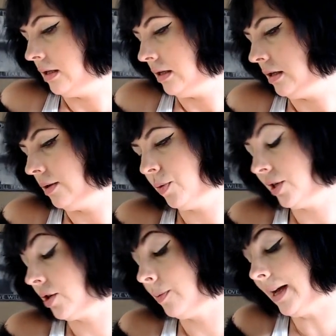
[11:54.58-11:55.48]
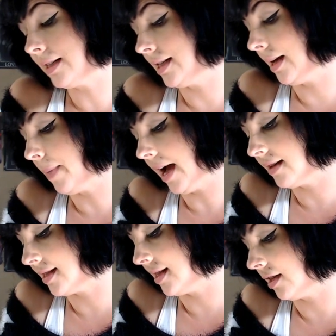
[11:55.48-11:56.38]
Wouldn't go back to that
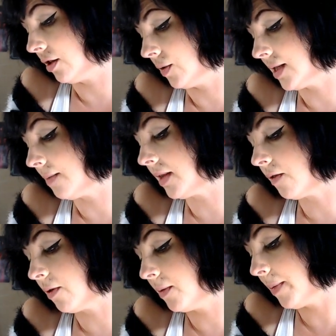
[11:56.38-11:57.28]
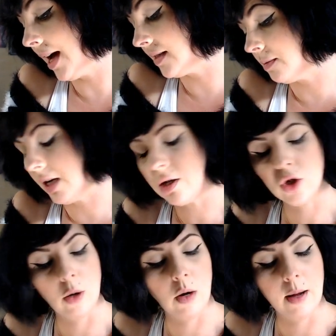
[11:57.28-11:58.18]
past thing though. Something from the past might
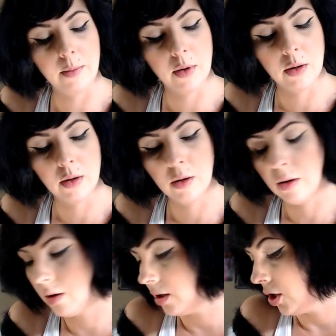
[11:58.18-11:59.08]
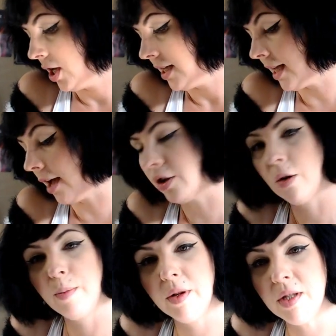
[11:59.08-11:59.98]
show up. Yeah, you're
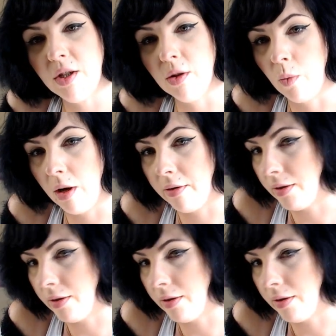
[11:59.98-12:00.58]
building your wealth in